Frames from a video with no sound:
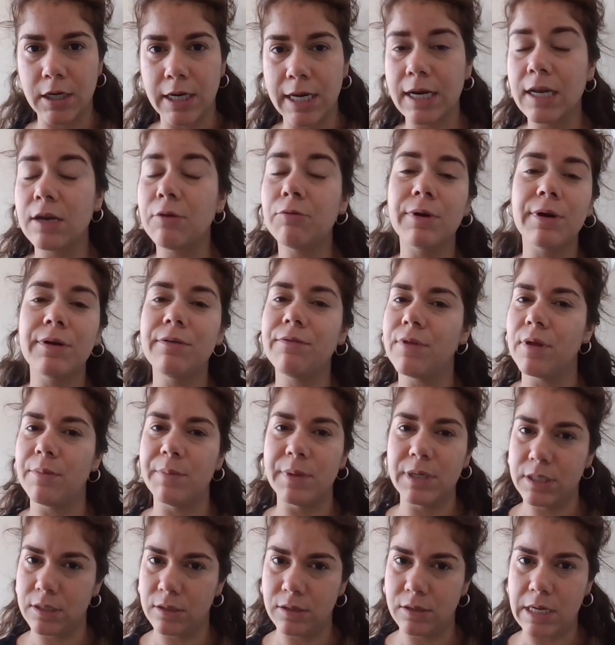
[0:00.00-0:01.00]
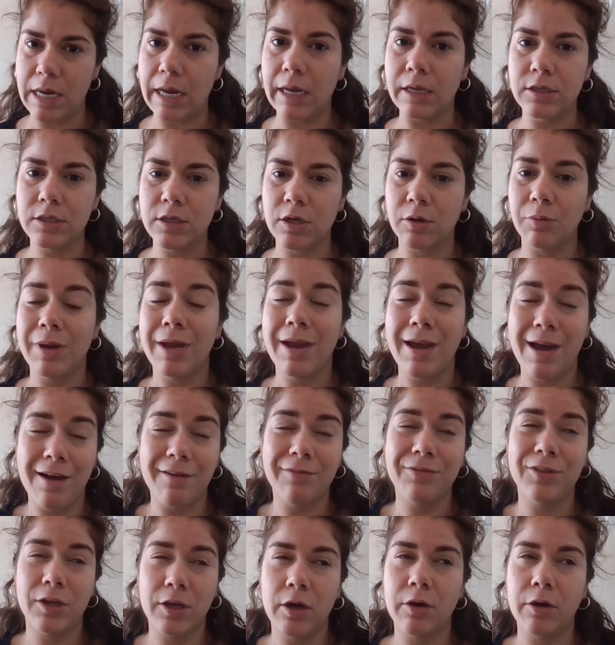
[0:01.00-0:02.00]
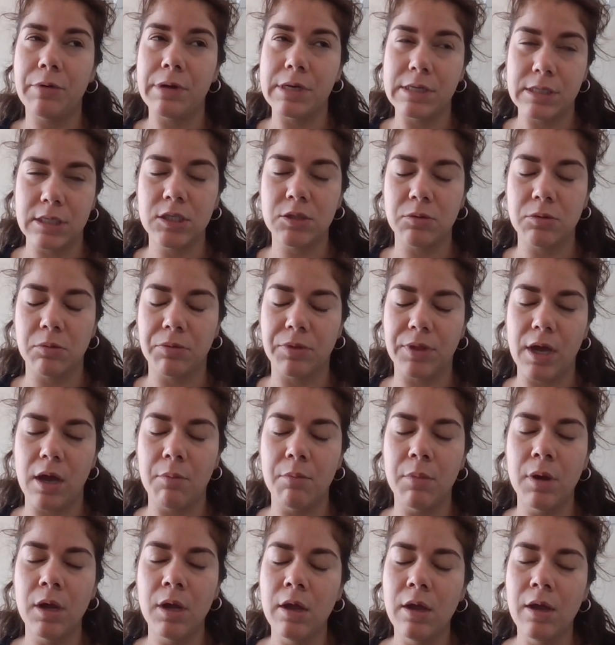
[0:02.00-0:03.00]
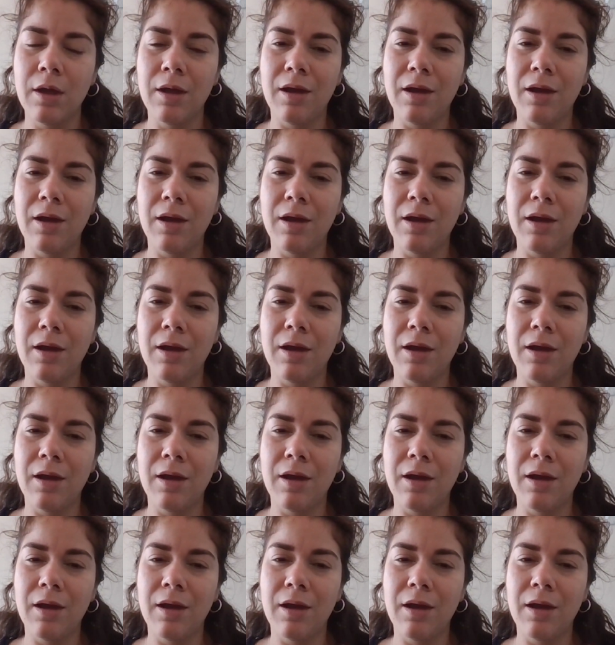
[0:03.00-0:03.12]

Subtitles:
Getting rid of them isn't the answer. We have to coexist with them.